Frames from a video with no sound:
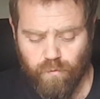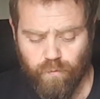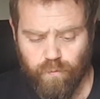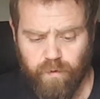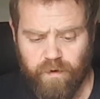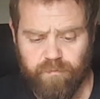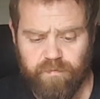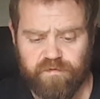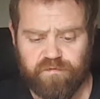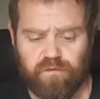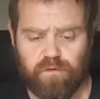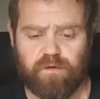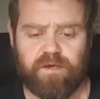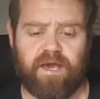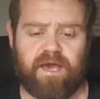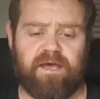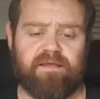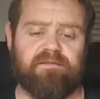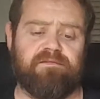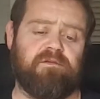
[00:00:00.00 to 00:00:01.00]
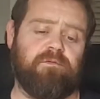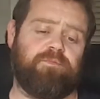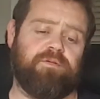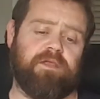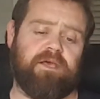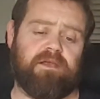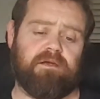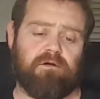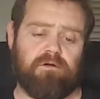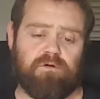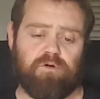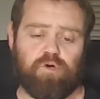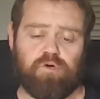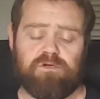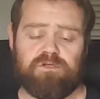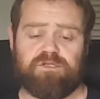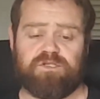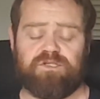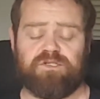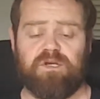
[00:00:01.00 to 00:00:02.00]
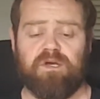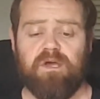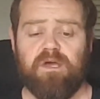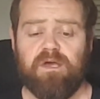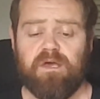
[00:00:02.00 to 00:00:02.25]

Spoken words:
When we do get into playing our notes